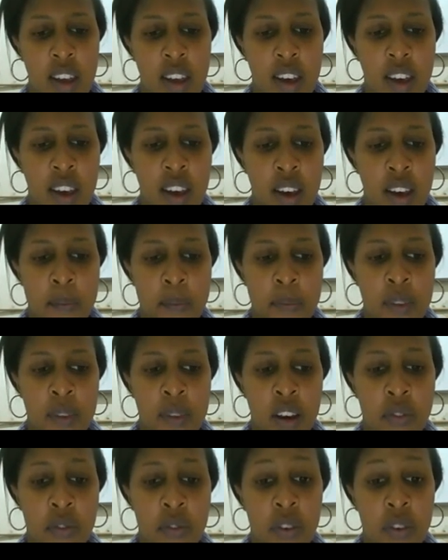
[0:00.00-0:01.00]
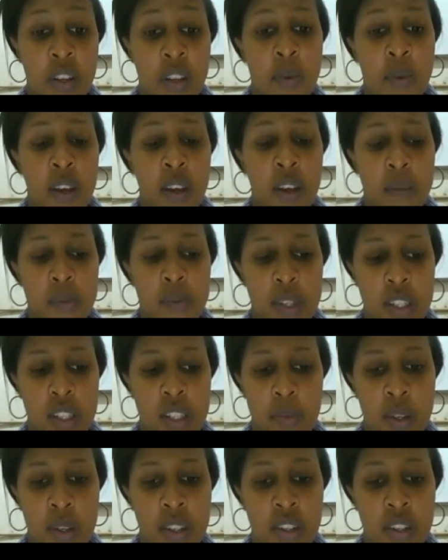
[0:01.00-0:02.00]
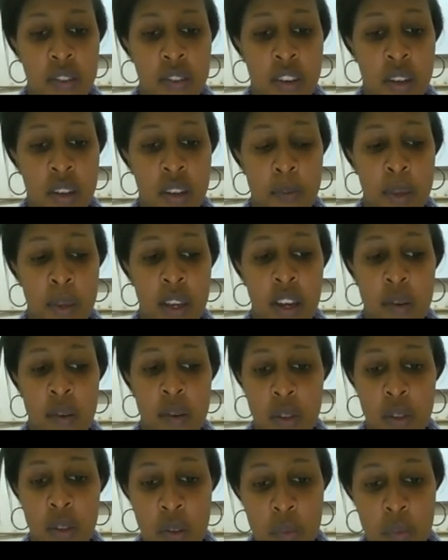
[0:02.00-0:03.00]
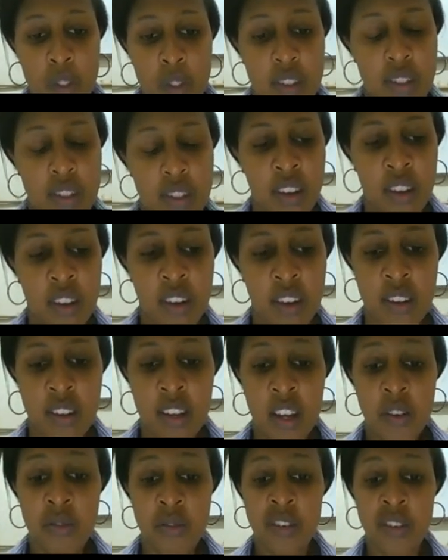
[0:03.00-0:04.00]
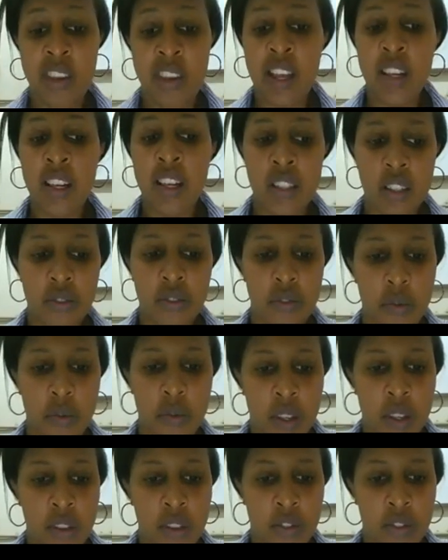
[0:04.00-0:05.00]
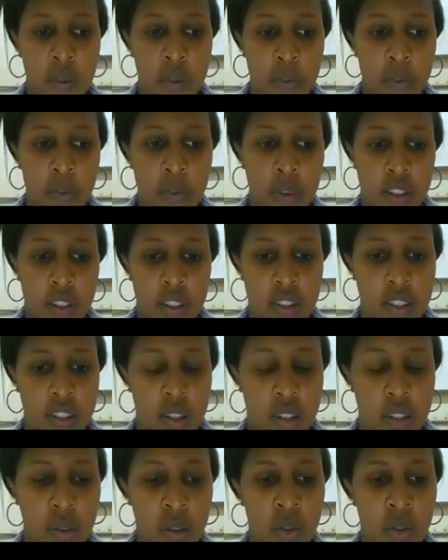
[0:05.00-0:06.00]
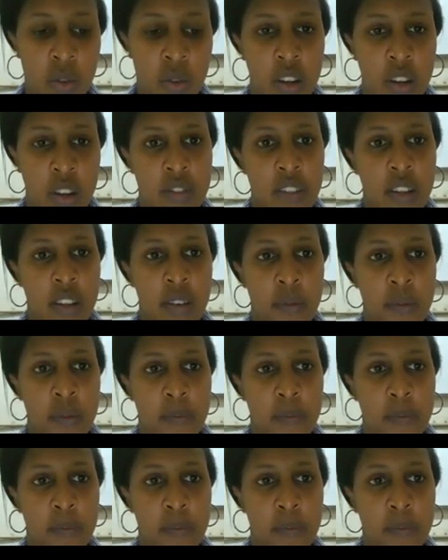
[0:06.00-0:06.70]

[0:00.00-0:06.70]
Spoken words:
Therefore, it becomes expensive and becomes almost a non-reality for many of the patients that we look after.